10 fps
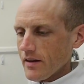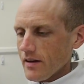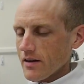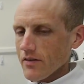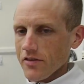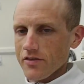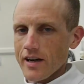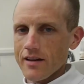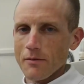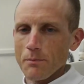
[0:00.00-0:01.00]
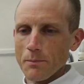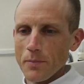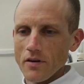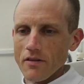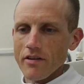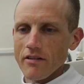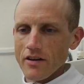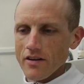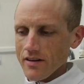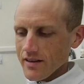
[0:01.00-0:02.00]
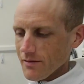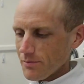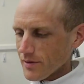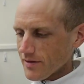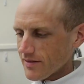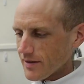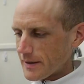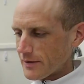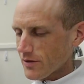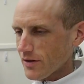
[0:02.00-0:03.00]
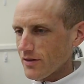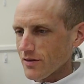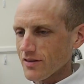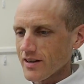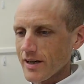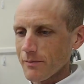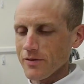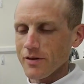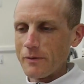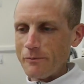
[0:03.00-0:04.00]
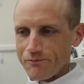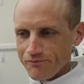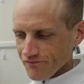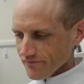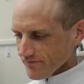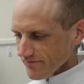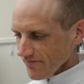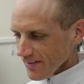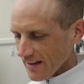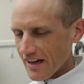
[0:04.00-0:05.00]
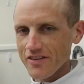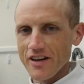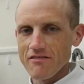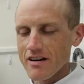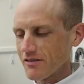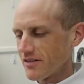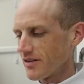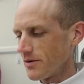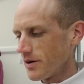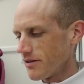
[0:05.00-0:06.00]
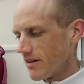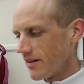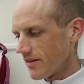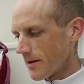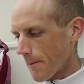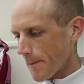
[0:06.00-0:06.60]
I got the cycling bug very early, but it took a long time to actually get around to racing.